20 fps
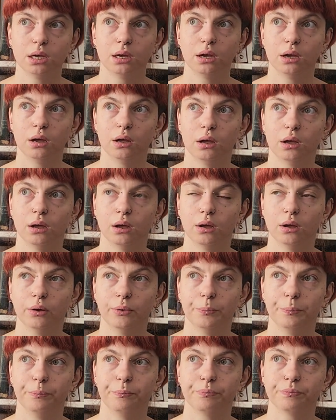
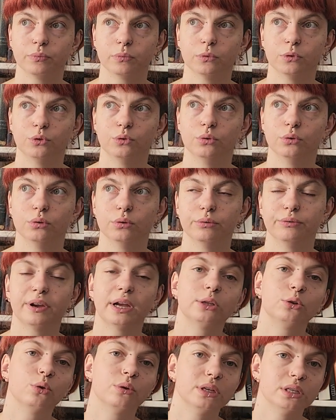The
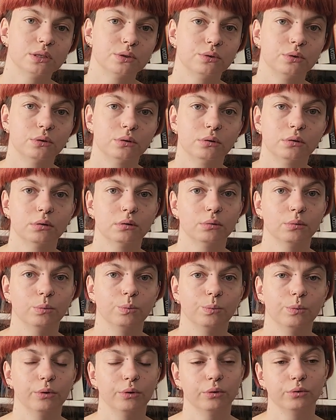factory store
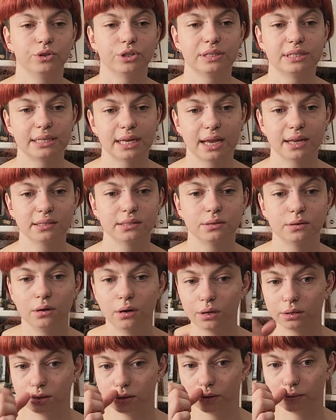sells a
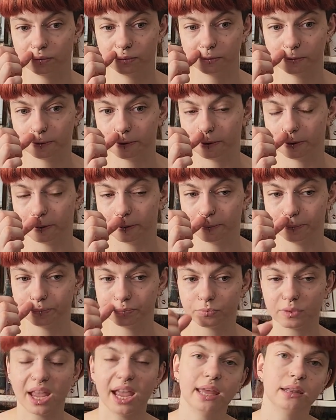lot of
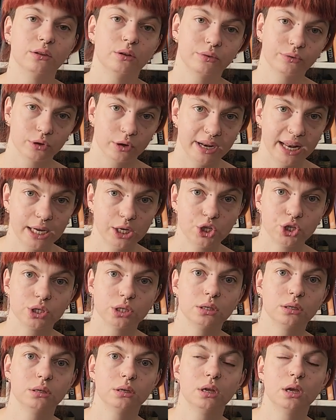end of
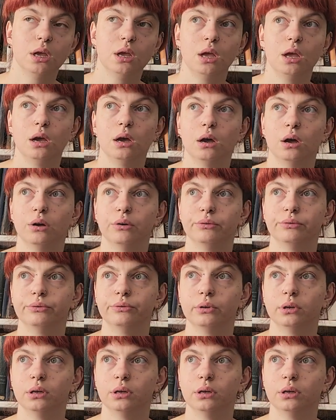collection of